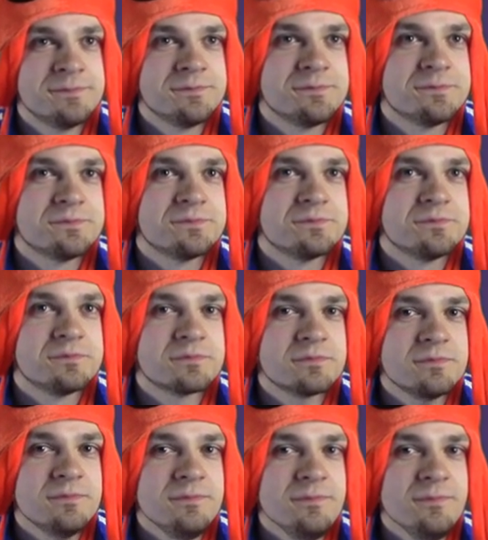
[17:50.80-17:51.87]

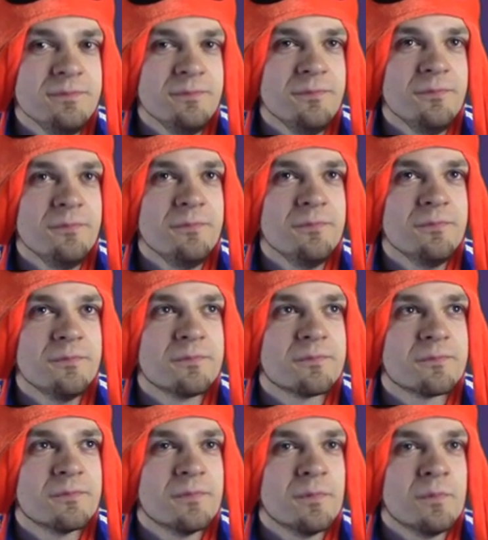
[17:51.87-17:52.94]

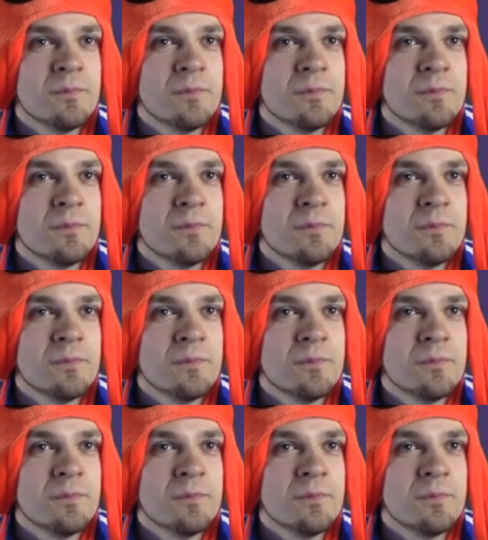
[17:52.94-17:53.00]
No one is speaking in this clip.